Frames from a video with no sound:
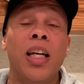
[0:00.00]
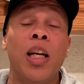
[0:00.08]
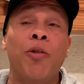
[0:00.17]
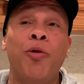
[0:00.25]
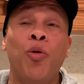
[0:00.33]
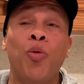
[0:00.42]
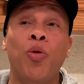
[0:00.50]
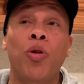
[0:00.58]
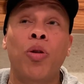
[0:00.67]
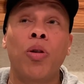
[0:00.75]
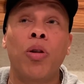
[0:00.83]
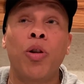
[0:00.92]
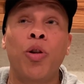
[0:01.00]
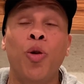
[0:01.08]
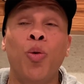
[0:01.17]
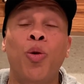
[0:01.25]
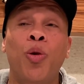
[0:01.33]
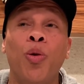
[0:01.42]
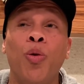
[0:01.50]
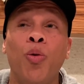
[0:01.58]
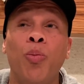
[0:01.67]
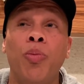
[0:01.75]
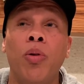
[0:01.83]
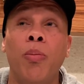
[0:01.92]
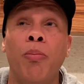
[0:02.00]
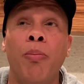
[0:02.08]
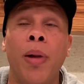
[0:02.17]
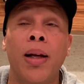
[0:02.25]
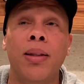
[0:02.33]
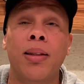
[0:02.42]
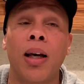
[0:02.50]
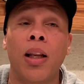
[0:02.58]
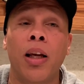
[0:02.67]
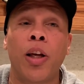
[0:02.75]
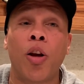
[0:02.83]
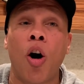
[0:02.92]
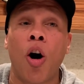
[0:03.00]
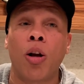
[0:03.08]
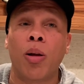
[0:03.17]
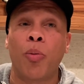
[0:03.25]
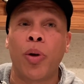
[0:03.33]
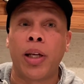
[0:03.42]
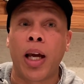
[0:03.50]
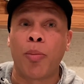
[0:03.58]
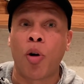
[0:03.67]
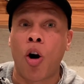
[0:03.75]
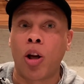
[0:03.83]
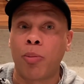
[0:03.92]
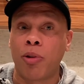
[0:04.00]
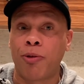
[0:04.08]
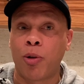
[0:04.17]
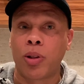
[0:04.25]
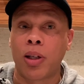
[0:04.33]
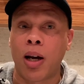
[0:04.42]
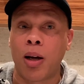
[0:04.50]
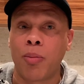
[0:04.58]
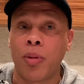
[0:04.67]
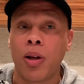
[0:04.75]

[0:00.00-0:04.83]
If you YouTube Mandela in Harlem, when he came to Harlem the first time,